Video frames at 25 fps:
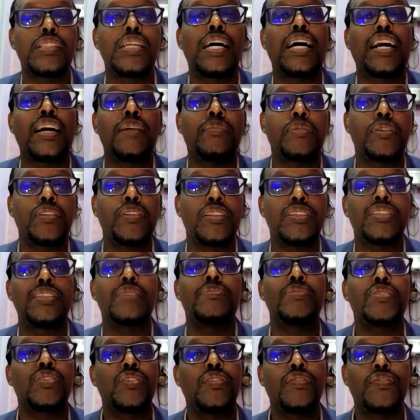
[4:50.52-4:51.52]
talk about in
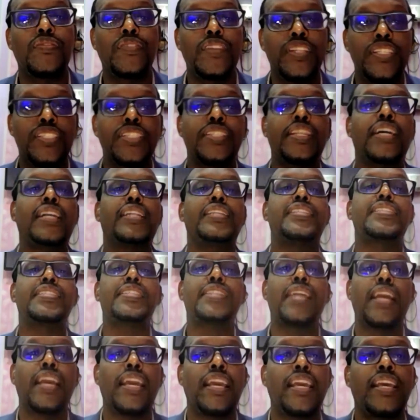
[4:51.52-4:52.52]
terms of regional
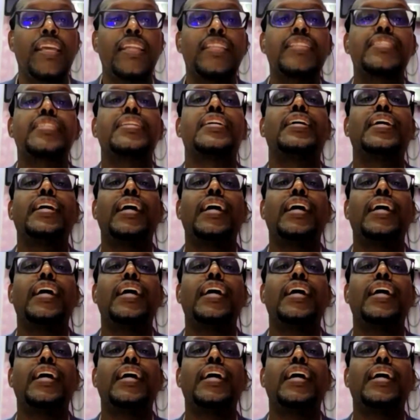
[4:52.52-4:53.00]
states